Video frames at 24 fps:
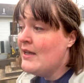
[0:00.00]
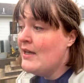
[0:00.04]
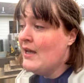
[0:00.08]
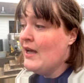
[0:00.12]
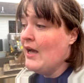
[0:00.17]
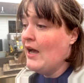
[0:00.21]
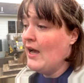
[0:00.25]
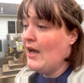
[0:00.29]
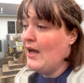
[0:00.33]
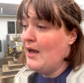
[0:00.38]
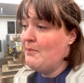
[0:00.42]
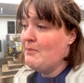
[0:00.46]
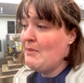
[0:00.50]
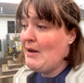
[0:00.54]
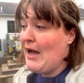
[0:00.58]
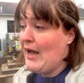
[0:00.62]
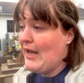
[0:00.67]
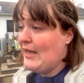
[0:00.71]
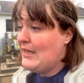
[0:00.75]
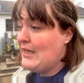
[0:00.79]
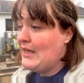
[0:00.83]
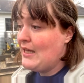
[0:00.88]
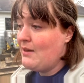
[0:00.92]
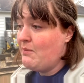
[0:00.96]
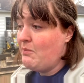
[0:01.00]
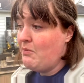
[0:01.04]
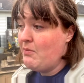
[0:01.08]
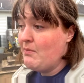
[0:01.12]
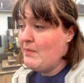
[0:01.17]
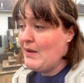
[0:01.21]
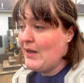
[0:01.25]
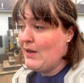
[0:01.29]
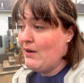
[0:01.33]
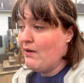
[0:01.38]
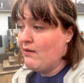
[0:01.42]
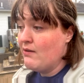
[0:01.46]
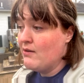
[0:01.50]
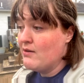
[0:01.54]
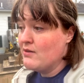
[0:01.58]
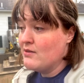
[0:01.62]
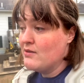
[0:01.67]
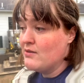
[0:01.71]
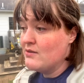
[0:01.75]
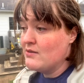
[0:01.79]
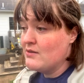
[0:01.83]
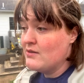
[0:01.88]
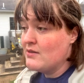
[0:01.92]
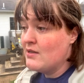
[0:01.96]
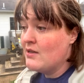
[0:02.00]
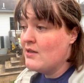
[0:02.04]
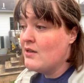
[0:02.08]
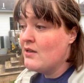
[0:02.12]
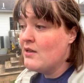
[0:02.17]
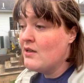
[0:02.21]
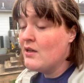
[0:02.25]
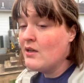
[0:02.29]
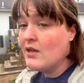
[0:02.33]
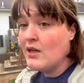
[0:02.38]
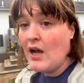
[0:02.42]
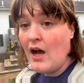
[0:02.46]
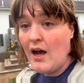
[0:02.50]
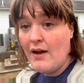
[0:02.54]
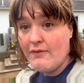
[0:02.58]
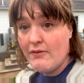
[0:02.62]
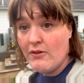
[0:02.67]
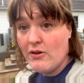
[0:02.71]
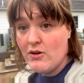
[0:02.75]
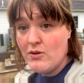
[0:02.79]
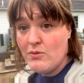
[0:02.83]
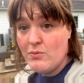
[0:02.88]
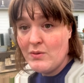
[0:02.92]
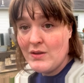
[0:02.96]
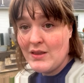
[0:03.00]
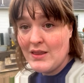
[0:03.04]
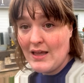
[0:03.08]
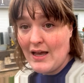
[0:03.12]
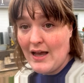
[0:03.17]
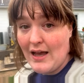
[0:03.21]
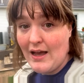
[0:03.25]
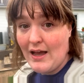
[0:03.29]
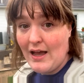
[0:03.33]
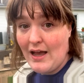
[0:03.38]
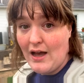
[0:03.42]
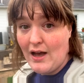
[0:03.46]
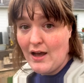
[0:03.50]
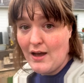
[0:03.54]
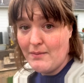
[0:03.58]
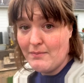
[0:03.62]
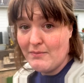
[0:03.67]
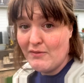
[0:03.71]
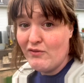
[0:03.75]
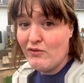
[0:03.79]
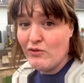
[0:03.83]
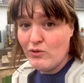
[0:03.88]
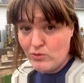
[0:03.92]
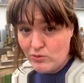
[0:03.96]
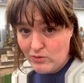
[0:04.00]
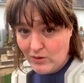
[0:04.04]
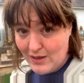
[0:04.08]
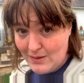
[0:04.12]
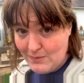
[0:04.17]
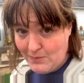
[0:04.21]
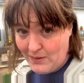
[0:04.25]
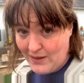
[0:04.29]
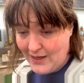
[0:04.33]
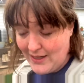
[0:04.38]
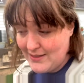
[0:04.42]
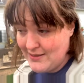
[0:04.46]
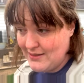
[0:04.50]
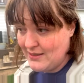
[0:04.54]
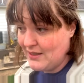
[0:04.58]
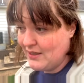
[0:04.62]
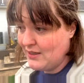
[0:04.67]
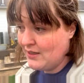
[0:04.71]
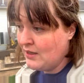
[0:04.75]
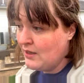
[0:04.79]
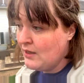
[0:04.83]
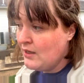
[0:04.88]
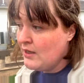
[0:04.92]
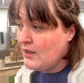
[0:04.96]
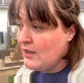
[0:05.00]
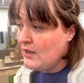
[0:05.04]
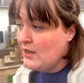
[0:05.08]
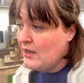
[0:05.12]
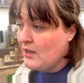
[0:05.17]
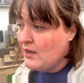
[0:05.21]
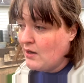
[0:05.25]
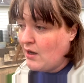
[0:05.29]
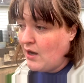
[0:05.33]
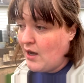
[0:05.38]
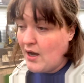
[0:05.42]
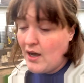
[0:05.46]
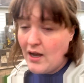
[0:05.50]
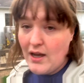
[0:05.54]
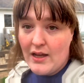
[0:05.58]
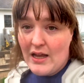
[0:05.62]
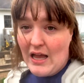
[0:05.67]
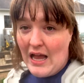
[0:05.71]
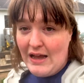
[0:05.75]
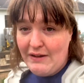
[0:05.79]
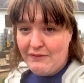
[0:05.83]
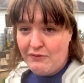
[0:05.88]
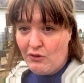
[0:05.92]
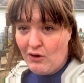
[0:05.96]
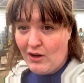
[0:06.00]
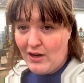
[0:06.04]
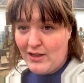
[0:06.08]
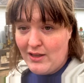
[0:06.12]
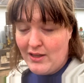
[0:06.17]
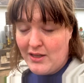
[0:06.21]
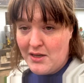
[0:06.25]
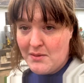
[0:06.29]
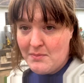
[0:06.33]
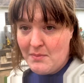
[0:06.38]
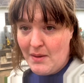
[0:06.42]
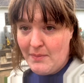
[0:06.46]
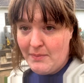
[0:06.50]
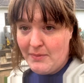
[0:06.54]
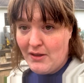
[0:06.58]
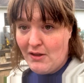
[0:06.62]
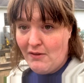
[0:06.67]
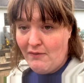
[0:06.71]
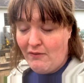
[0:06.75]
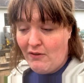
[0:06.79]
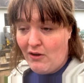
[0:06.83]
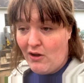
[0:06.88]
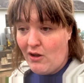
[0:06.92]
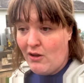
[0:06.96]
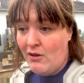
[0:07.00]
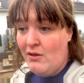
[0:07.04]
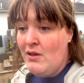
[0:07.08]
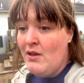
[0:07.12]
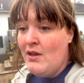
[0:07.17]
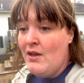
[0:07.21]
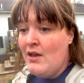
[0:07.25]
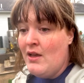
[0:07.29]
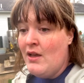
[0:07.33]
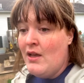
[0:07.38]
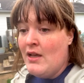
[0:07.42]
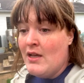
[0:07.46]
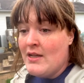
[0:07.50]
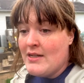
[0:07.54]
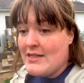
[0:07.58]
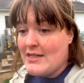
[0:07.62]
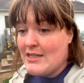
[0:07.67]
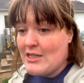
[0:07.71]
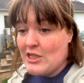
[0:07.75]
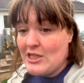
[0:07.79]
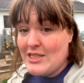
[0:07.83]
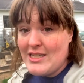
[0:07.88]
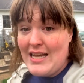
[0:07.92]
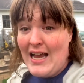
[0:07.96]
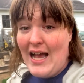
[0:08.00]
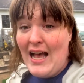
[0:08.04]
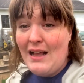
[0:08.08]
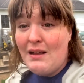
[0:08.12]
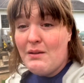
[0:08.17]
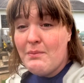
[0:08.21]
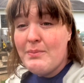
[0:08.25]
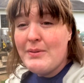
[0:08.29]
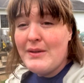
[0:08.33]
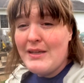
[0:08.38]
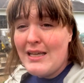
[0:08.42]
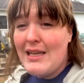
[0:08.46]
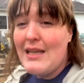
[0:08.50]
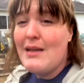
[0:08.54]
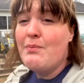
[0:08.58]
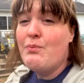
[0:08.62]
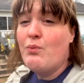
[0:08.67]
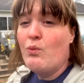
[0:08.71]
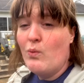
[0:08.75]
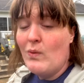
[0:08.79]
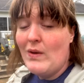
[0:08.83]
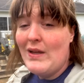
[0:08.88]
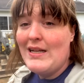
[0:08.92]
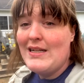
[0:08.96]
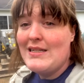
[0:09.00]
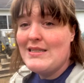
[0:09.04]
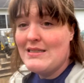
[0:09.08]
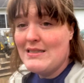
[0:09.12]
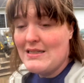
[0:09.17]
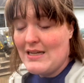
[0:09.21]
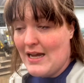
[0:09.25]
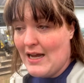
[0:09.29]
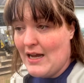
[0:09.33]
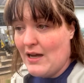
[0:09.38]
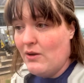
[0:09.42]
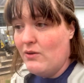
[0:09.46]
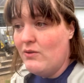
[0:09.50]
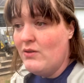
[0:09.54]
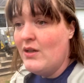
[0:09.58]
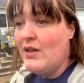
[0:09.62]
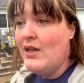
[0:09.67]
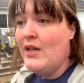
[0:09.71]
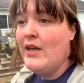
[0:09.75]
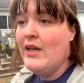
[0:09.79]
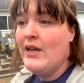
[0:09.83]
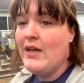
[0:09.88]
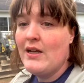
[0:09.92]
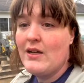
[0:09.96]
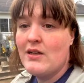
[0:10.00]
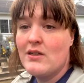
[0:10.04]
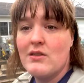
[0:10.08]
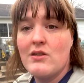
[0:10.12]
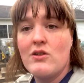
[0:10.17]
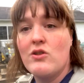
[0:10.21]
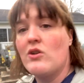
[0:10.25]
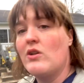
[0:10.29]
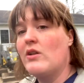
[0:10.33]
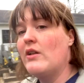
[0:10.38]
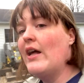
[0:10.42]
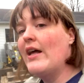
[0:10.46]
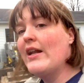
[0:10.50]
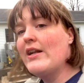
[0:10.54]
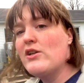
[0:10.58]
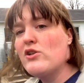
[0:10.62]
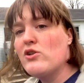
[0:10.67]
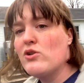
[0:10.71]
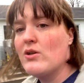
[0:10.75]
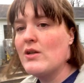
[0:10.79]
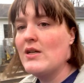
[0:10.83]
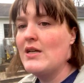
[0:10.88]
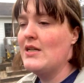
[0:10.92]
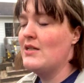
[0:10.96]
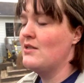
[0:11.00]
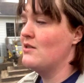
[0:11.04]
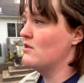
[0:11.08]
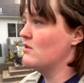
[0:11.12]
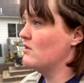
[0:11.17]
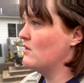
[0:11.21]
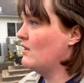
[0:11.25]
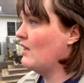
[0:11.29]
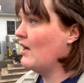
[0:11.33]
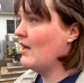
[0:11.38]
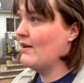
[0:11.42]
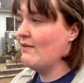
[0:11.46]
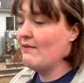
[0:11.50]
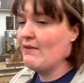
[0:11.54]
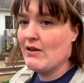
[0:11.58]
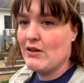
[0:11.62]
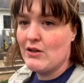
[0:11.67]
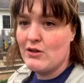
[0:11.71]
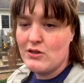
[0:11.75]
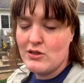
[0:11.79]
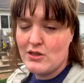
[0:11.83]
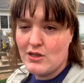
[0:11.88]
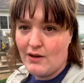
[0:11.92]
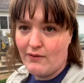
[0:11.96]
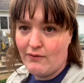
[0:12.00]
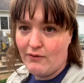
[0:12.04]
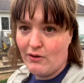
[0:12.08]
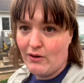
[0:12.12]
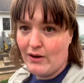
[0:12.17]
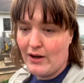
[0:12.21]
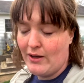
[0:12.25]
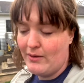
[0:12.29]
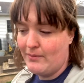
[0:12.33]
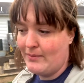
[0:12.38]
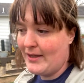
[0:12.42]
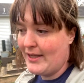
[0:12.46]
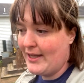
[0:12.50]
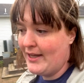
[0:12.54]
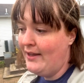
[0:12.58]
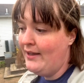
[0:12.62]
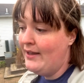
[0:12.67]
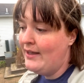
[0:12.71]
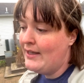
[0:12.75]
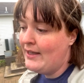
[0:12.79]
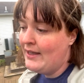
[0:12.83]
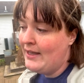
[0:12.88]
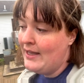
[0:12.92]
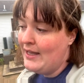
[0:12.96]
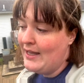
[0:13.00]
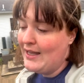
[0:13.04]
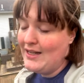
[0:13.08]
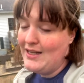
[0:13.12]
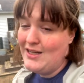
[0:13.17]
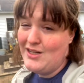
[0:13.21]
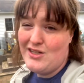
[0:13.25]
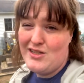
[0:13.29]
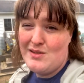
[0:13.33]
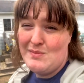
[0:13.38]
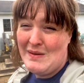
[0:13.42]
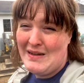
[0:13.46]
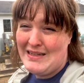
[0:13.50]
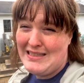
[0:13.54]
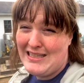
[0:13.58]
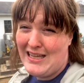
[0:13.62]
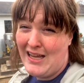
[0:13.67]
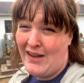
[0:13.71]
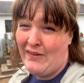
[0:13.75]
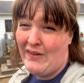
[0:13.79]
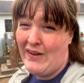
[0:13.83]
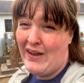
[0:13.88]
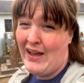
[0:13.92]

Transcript: um, I keep my gardens covered with that um, food grade plastic uh, after I clean them up in the fall to just help keep weeds down because there's a lot of trees, there's a lot of other stuff around me, and it just makes life a